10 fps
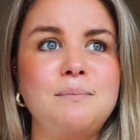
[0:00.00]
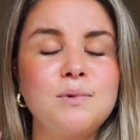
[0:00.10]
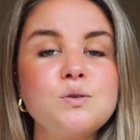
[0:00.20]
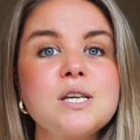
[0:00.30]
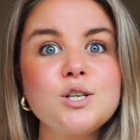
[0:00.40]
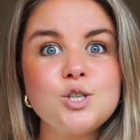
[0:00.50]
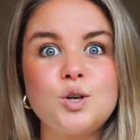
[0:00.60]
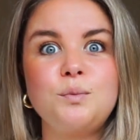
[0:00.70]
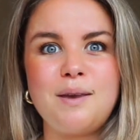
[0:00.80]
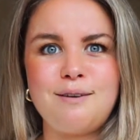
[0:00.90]
Music
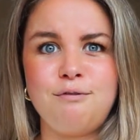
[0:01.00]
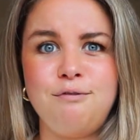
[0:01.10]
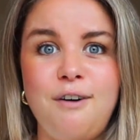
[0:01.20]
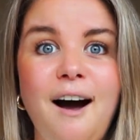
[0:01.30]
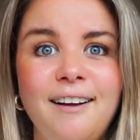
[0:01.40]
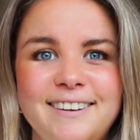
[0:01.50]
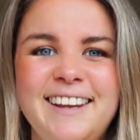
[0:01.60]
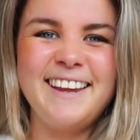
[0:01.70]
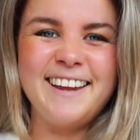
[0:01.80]
should be fun,